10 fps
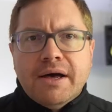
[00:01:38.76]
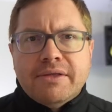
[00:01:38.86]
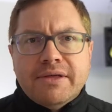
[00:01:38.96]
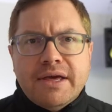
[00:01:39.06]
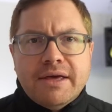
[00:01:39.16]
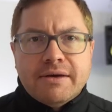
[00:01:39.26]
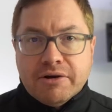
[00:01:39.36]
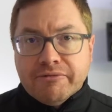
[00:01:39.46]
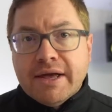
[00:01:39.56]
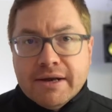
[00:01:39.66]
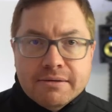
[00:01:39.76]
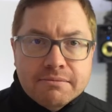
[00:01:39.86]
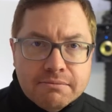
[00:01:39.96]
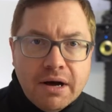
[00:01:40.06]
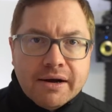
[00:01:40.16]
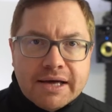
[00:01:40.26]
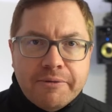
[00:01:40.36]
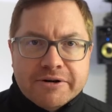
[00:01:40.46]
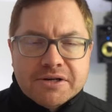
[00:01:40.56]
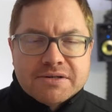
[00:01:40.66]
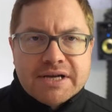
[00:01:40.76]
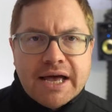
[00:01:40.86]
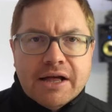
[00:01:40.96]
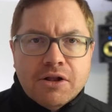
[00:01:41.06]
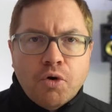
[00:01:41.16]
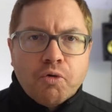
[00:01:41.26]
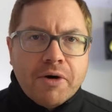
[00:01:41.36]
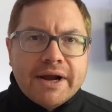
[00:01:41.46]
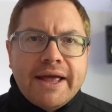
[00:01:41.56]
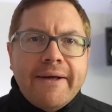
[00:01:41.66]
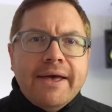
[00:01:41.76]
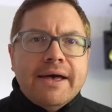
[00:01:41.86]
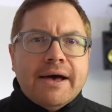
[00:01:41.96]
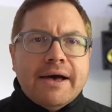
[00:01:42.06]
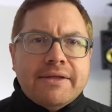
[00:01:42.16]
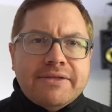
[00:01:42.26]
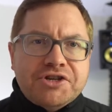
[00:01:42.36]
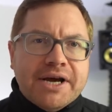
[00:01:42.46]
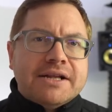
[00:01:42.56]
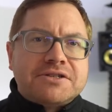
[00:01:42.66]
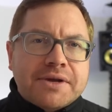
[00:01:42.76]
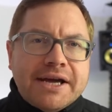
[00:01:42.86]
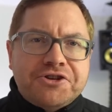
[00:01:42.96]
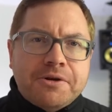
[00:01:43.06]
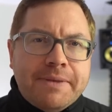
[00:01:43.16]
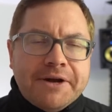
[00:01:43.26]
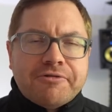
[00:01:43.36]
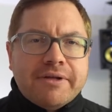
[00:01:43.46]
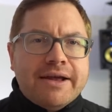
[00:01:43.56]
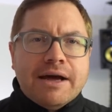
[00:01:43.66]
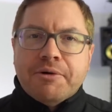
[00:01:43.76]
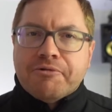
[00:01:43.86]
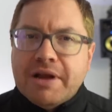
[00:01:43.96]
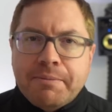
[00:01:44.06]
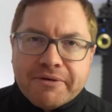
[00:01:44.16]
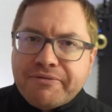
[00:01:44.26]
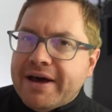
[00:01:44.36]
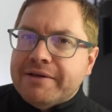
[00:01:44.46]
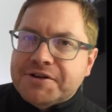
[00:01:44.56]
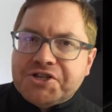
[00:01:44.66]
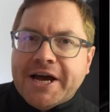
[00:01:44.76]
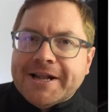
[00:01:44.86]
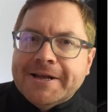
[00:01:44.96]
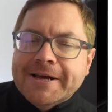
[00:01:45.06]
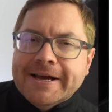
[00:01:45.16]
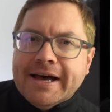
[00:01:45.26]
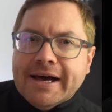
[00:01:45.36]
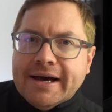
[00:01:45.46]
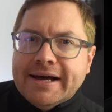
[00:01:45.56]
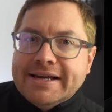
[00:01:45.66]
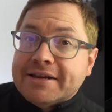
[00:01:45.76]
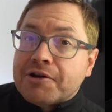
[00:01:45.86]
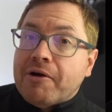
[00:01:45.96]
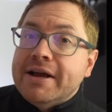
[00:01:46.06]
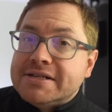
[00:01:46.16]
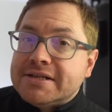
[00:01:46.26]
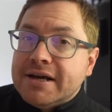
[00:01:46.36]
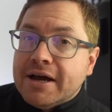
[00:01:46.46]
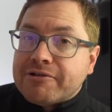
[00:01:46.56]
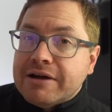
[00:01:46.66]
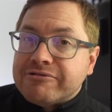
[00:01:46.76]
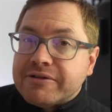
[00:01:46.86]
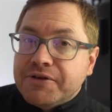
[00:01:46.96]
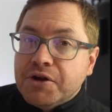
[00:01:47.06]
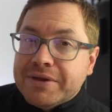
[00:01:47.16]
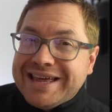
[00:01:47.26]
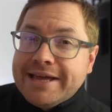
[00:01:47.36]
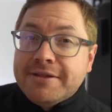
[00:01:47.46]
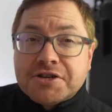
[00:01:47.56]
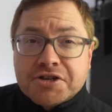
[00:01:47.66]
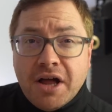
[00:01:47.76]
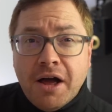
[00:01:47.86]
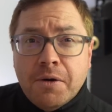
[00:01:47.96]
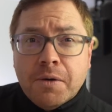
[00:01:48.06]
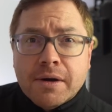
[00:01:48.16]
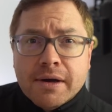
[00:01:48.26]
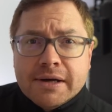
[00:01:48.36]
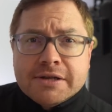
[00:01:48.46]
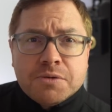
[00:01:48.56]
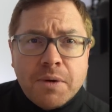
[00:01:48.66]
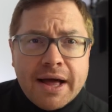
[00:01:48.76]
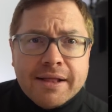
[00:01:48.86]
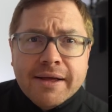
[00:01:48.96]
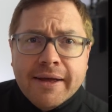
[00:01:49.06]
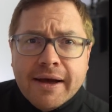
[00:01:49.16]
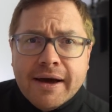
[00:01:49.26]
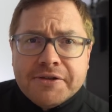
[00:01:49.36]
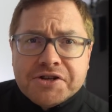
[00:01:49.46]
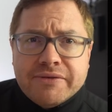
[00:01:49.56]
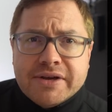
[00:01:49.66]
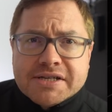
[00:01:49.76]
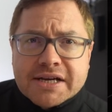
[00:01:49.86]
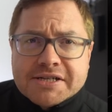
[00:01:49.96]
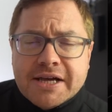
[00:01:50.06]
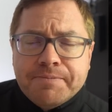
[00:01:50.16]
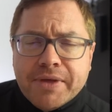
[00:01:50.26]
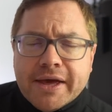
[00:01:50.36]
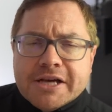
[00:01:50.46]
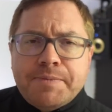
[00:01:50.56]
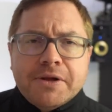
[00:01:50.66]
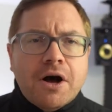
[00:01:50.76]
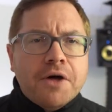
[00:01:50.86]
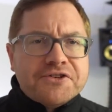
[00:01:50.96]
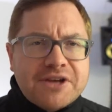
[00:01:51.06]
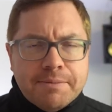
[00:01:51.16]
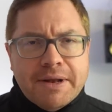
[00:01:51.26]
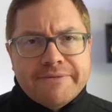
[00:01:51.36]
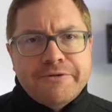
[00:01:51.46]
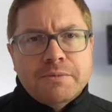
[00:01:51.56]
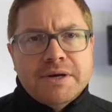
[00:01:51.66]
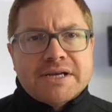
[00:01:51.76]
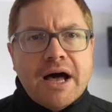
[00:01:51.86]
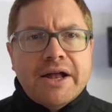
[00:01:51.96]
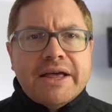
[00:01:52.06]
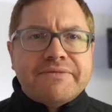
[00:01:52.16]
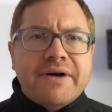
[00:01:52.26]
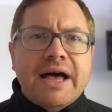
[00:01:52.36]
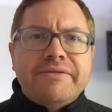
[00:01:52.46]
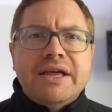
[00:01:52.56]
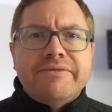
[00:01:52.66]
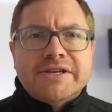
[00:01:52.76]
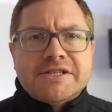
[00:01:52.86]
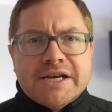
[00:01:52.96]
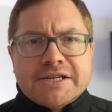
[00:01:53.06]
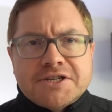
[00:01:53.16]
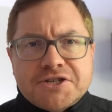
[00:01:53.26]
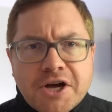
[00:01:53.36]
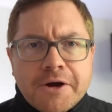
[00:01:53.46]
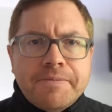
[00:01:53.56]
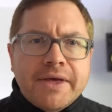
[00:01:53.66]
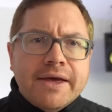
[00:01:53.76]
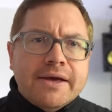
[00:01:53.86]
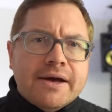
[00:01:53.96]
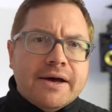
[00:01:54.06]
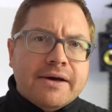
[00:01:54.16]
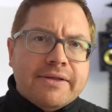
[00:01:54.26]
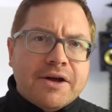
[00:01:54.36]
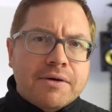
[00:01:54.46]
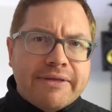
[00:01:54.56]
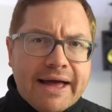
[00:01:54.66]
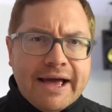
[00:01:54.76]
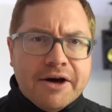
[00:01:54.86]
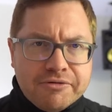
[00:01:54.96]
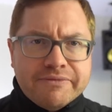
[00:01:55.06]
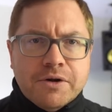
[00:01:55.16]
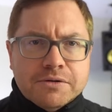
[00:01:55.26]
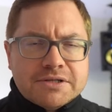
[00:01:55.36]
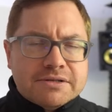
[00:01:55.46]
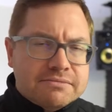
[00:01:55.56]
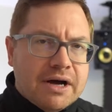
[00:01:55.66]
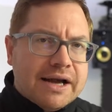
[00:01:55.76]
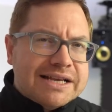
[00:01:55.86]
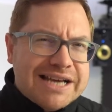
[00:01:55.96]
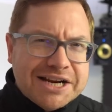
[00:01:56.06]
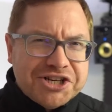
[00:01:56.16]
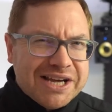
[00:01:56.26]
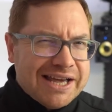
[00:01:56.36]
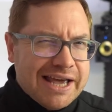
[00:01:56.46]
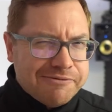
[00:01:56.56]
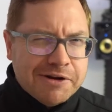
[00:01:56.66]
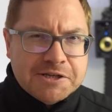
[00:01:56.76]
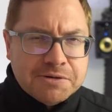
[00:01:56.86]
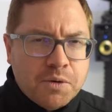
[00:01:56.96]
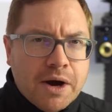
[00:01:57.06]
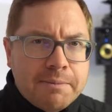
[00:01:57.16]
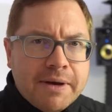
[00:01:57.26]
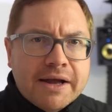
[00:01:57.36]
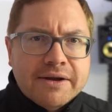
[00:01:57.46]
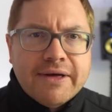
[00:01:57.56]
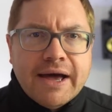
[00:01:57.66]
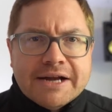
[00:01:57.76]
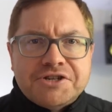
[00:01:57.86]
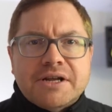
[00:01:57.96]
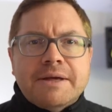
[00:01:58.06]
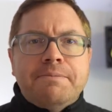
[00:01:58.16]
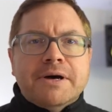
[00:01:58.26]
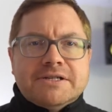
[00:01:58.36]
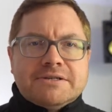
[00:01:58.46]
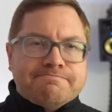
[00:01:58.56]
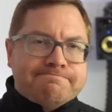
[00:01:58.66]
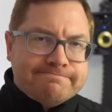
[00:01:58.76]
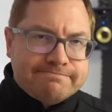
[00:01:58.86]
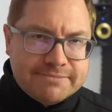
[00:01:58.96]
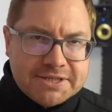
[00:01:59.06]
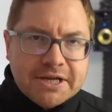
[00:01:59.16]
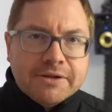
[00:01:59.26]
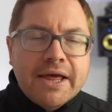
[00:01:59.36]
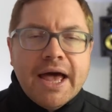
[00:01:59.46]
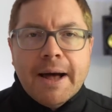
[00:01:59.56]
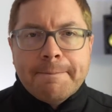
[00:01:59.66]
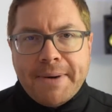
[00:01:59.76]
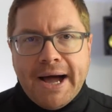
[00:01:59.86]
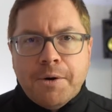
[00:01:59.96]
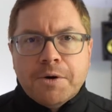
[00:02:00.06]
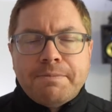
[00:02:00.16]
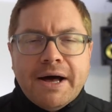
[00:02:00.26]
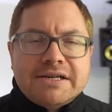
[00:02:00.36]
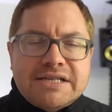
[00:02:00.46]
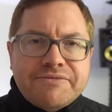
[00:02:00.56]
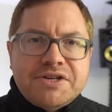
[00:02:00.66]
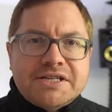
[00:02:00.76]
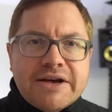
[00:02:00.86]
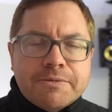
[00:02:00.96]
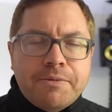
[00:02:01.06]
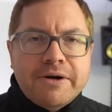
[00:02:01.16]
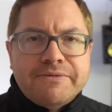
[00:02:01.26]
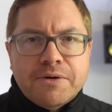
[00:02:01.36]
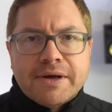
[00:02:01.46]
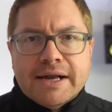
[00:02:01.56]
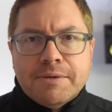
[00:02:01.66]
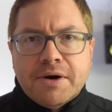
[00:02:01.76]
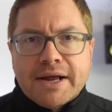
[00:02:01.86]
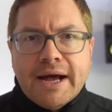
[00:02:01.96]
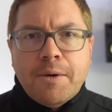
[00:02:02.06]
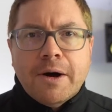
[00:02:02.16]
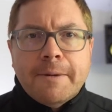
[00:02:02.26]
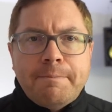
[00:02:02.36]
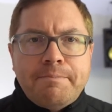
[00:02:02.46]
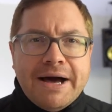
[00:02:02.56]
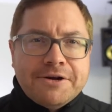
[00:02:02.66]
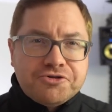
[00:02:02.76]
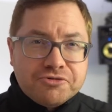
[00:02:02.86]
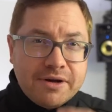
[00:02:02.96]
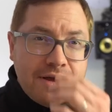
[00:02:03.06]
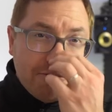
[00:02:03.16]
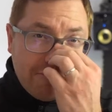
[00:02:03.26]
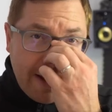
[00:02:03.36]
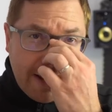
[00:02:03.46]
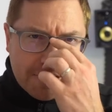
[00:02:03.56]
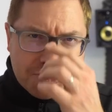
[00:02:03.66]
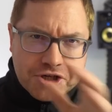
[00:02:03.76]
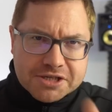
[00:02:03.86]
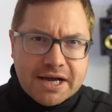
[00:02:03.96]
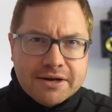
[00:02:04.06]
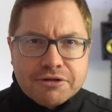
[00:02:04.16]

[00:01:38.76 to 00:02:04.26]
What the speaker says: the Korean market where it's on sale already. The channel's got Asian Petrolhead. I'm a really big fan of his channel, and he did a great review with it in the snow as well. The GV60 is built on the same platform as Ioniq 5 and EV6, so they call it the 800 volt architecture. It runs quite a bit under that actually, but still, powered by a 77.4 kilowatt hour battery, range just under